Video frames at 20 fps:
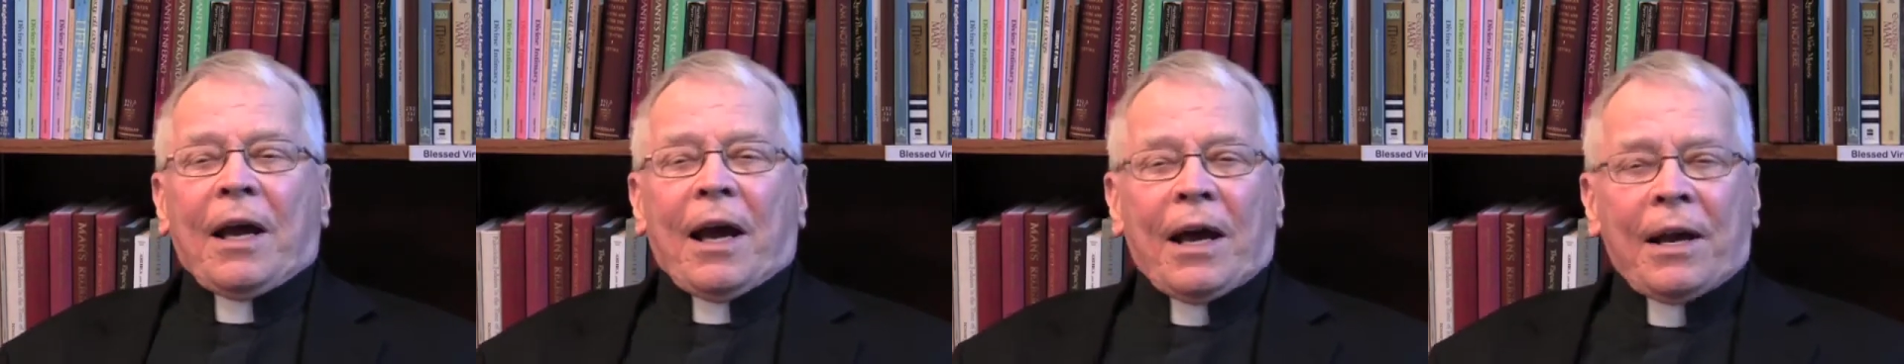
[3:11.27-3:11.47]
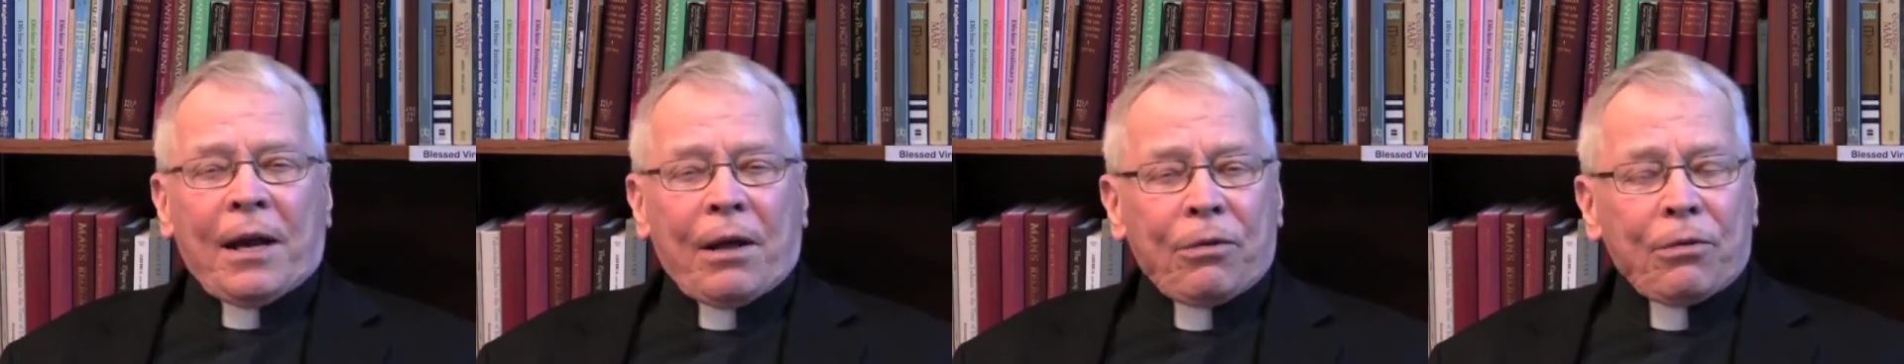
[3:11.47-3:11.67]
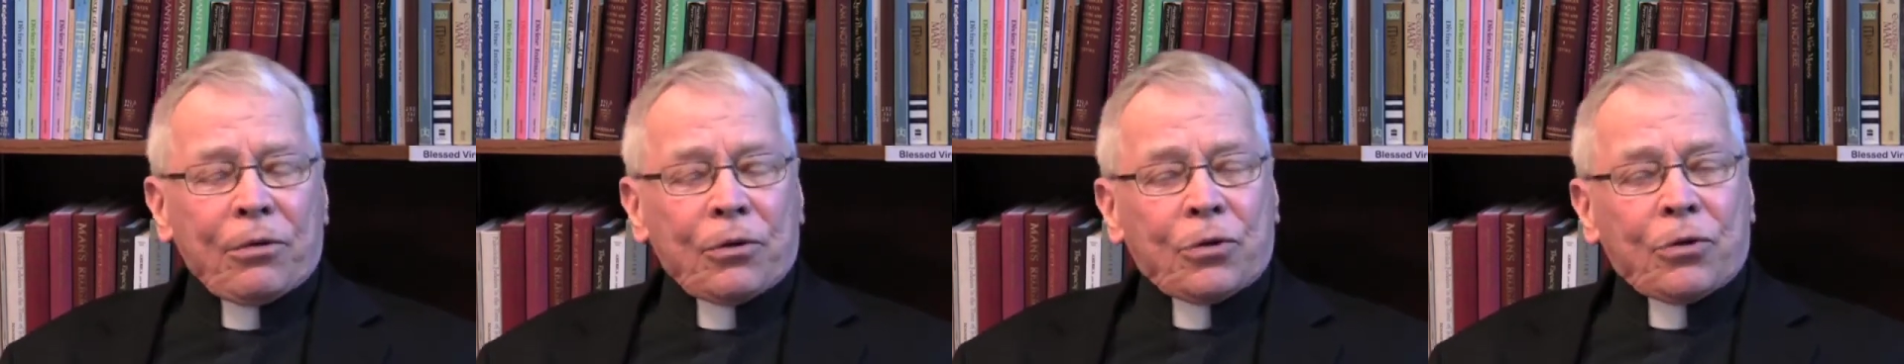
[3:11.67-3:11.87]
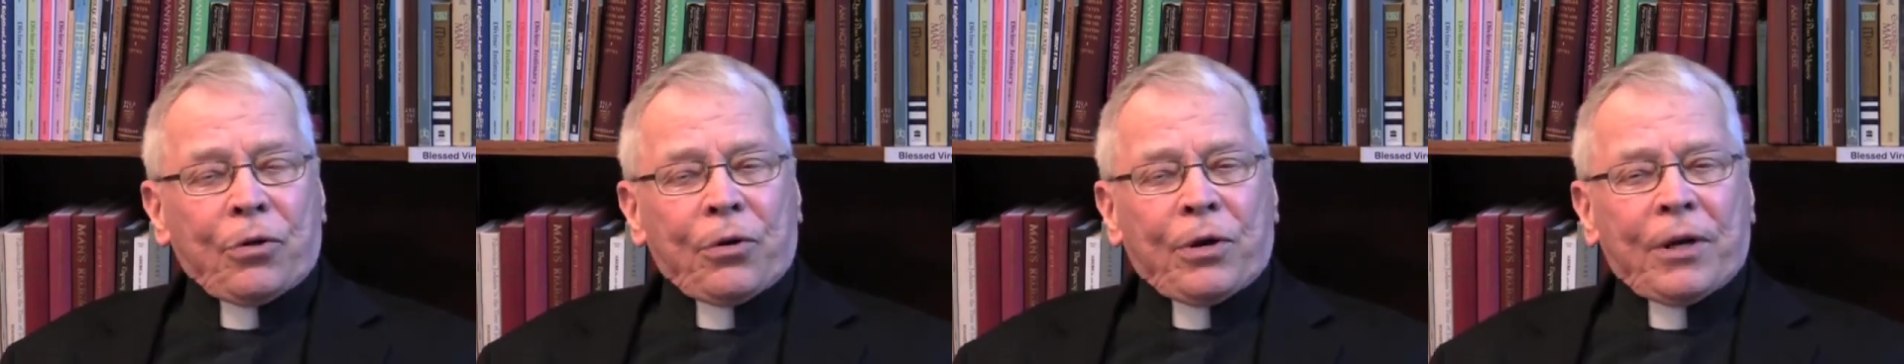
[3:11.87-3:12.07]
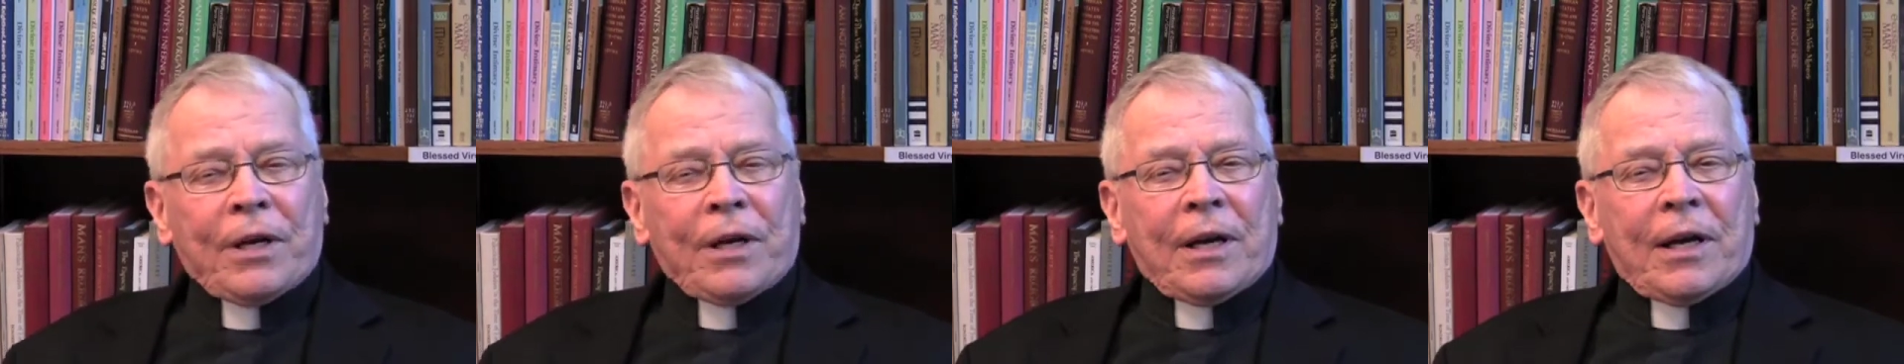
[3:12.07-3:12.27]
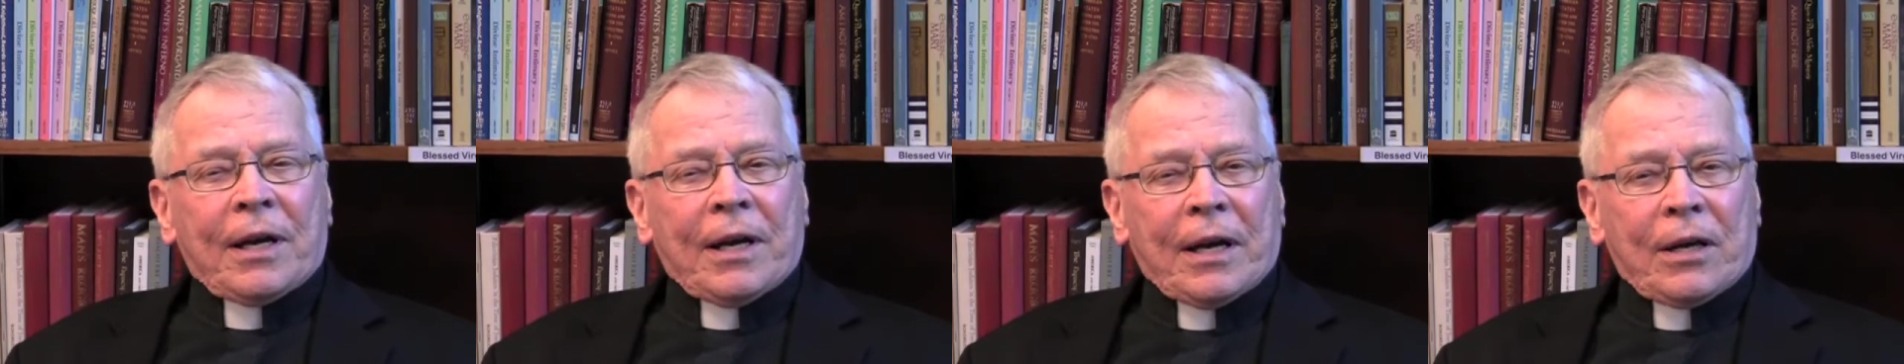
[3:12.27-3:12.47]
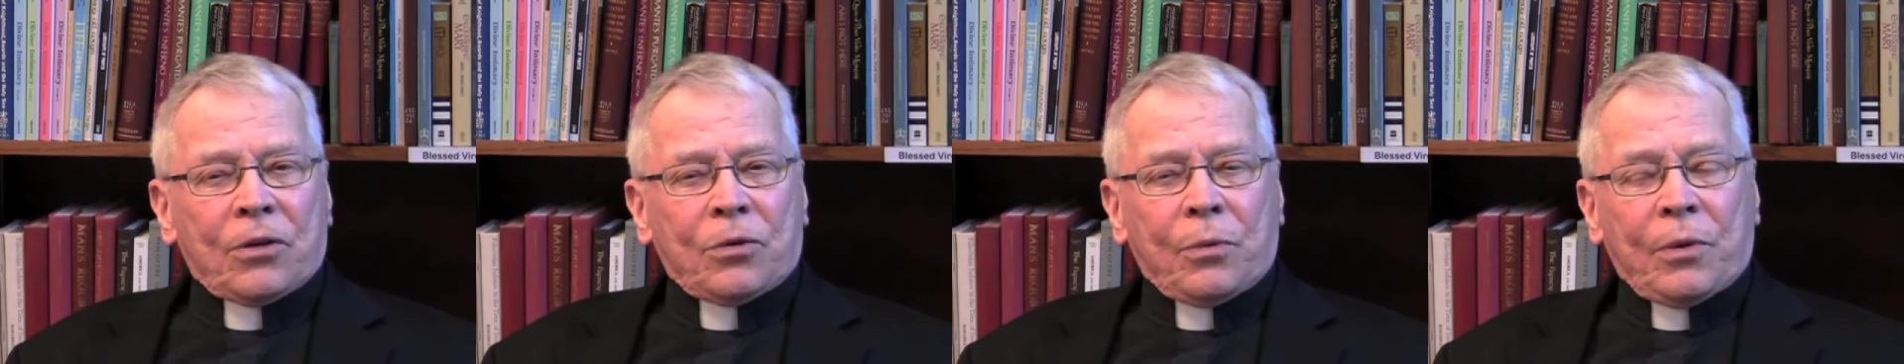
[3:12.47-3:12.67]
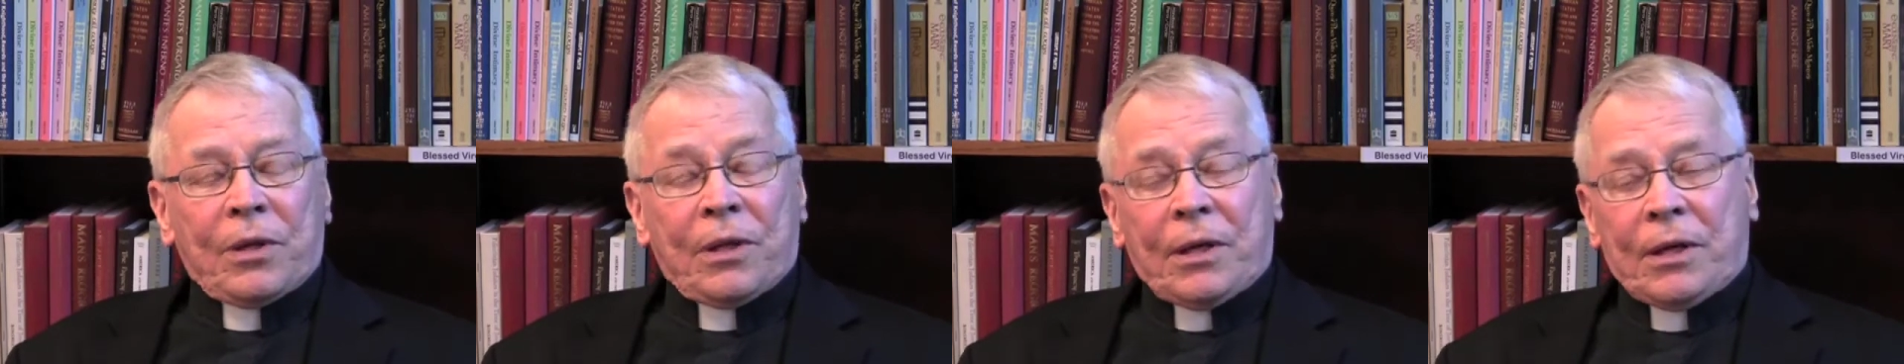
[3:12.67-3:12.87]
Another story in
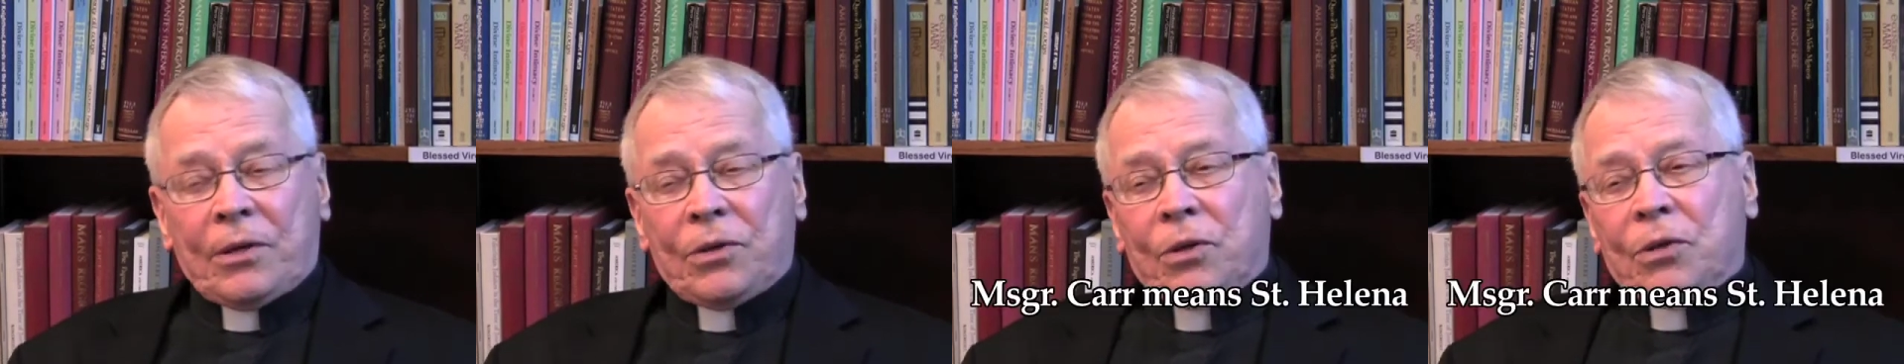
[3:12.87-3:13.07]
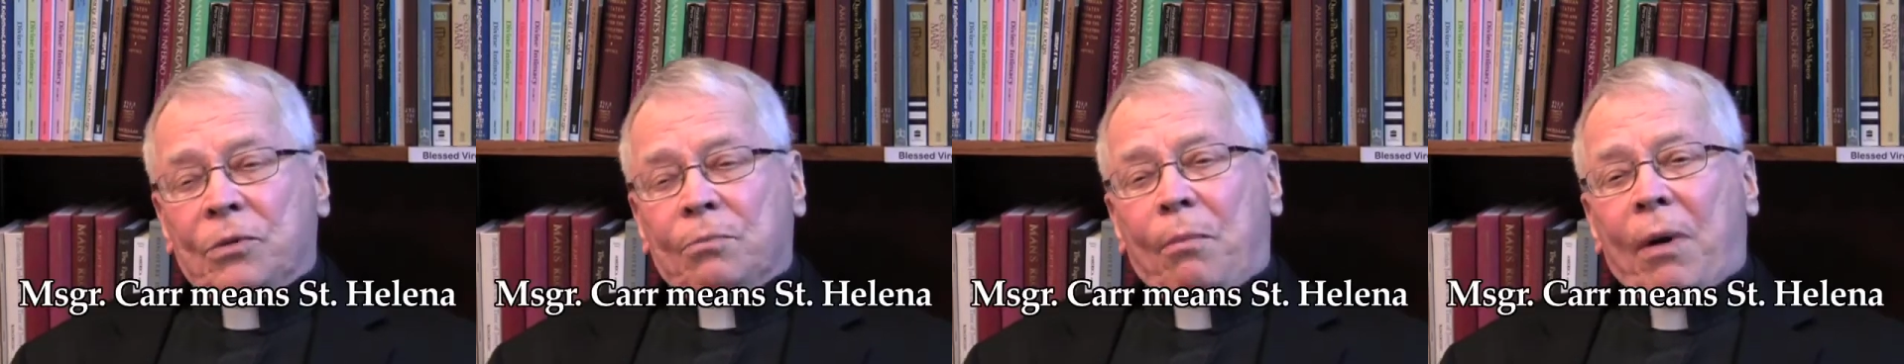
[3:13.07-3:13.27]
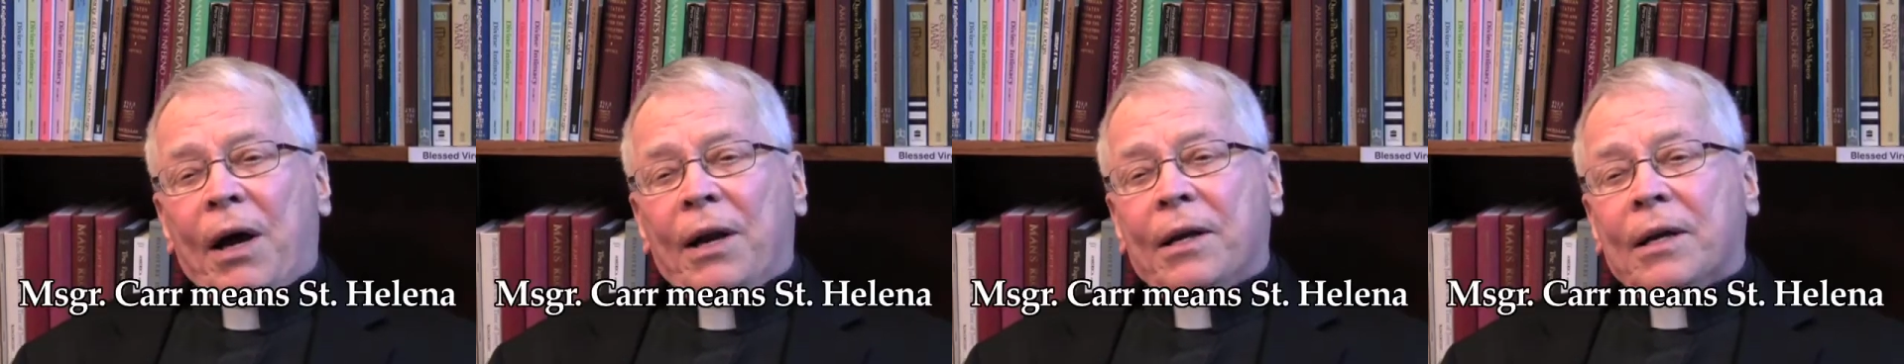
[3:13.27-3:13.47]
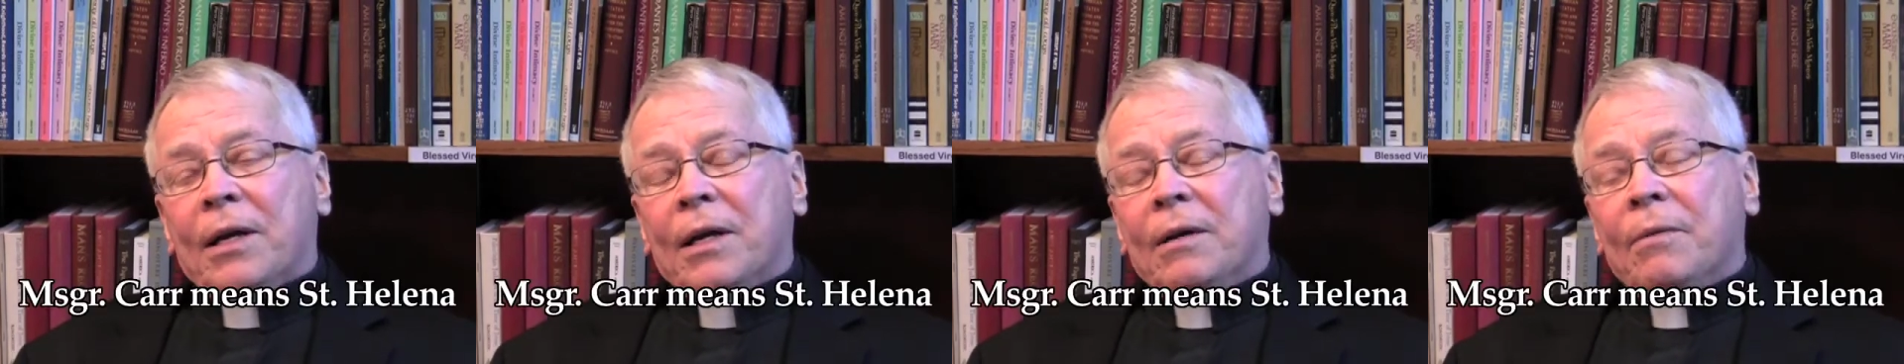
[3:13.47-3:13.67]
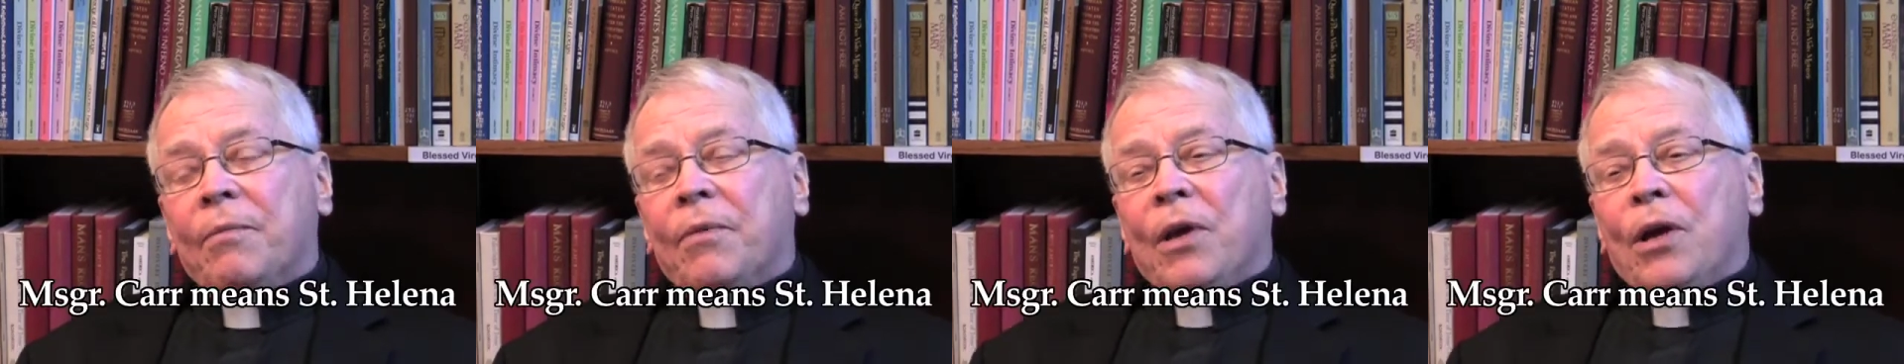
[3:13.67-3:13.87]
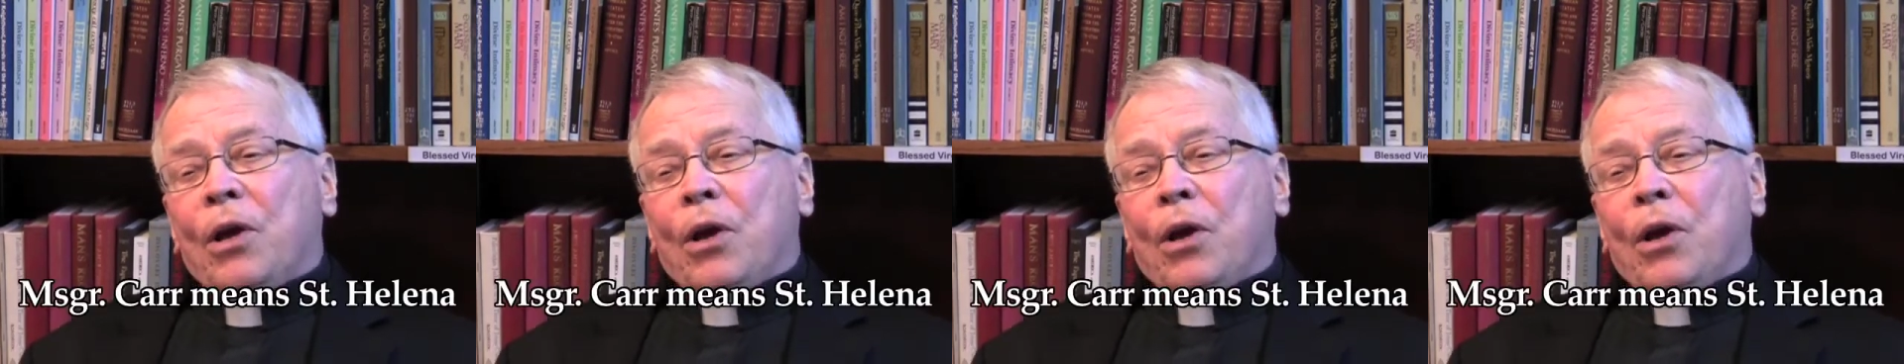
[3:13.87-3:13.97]
connection with this is Monica,